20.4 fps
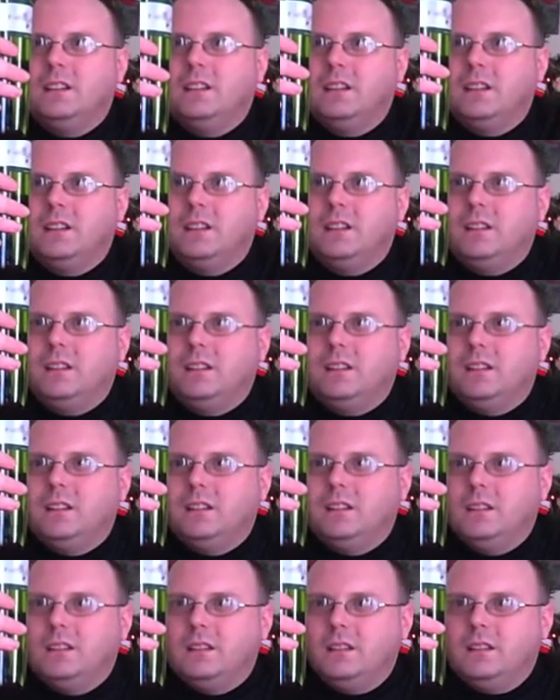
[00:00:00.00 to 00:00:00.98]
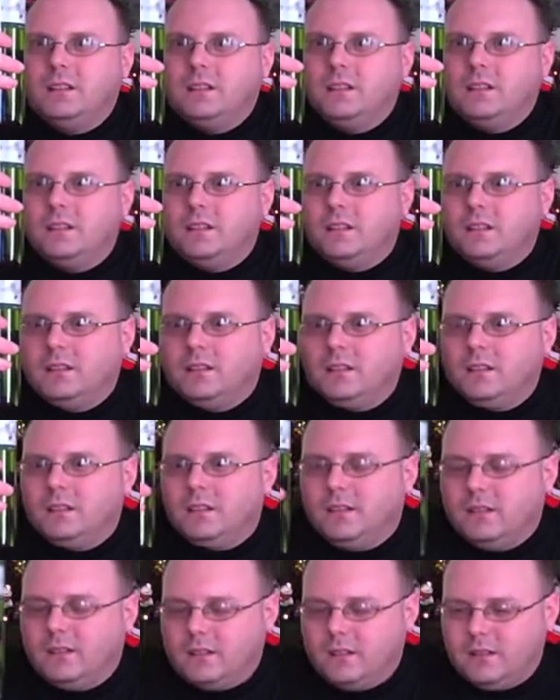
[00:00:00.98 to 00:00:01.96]

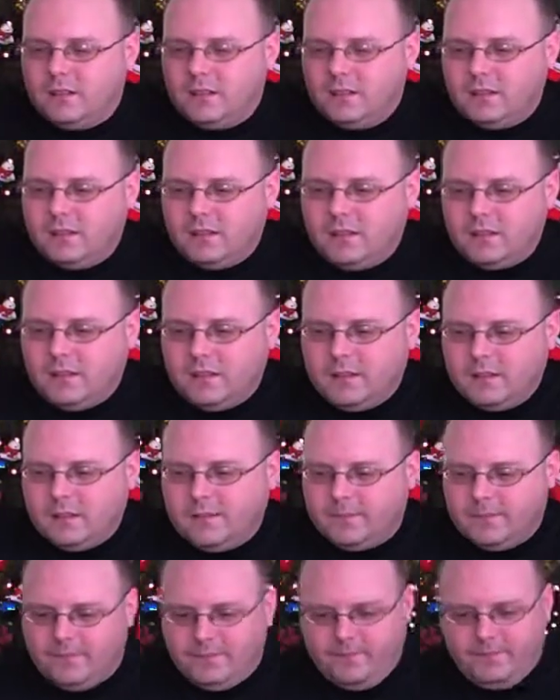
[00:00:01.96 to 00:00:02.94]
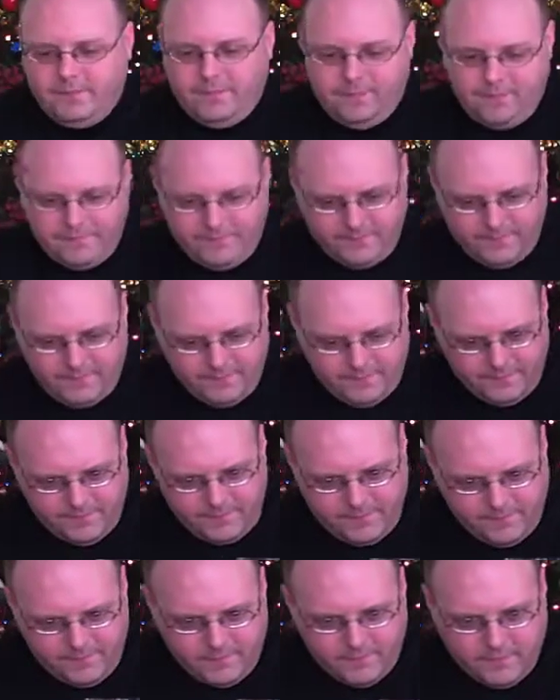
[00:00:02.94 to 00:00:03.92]

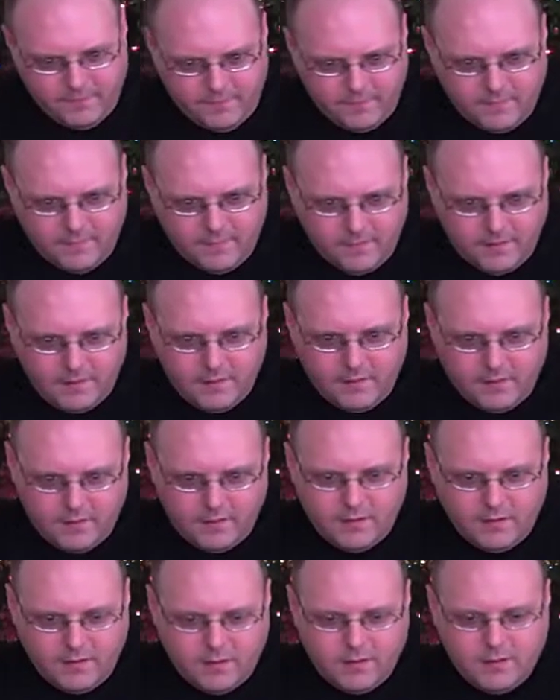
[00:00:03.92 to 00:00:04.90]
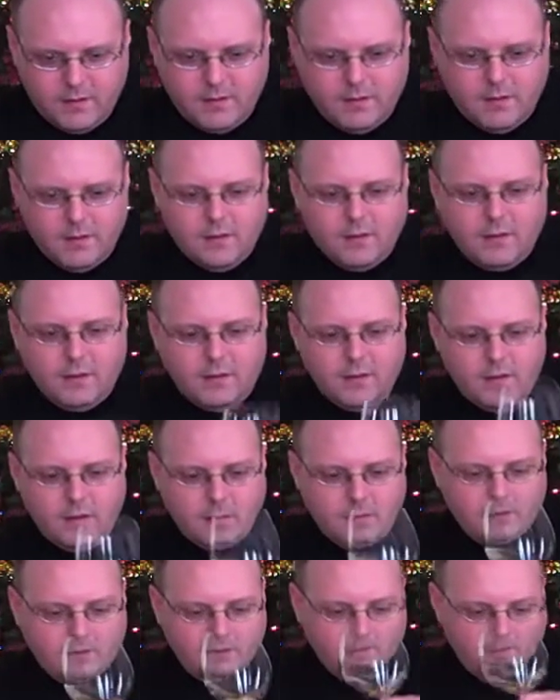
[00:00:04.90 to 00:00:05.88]

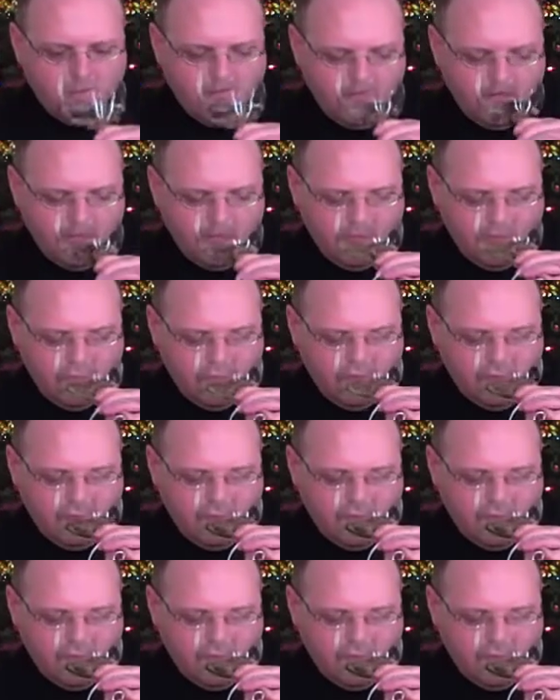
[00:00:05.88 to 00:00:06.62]
[no speech]